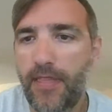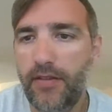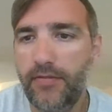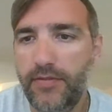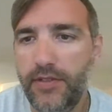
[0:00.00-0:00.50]

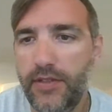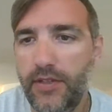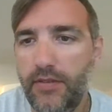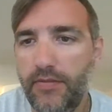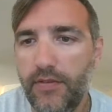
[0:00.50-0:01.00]
Let's
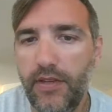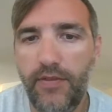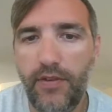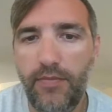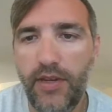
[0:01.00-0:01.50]
see, I'll
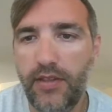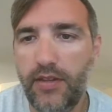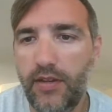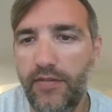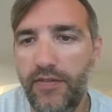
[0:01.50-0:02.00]
give you a minute
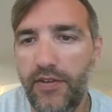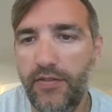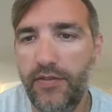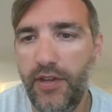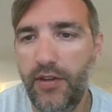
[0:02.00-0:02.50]
there. If you
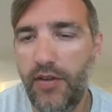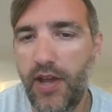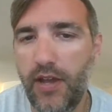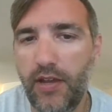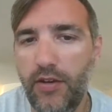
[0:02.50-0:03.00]
don't know,
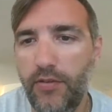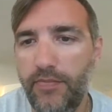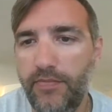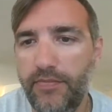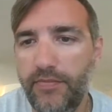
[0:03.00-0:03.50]
I could
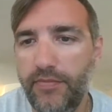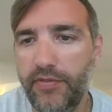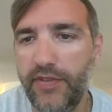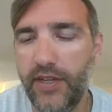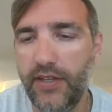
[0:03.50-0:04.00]
help
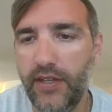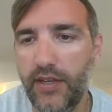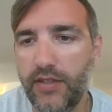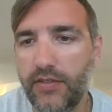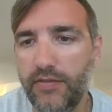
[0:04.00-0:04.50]
provide that
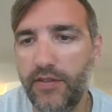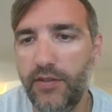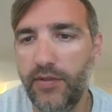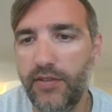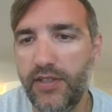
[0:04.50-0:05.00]
answer for
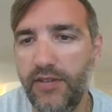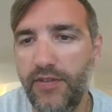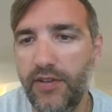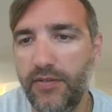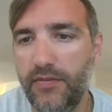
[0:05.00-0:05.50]
you, but I'll see
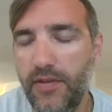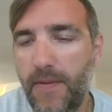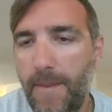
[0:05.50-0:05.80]
if you can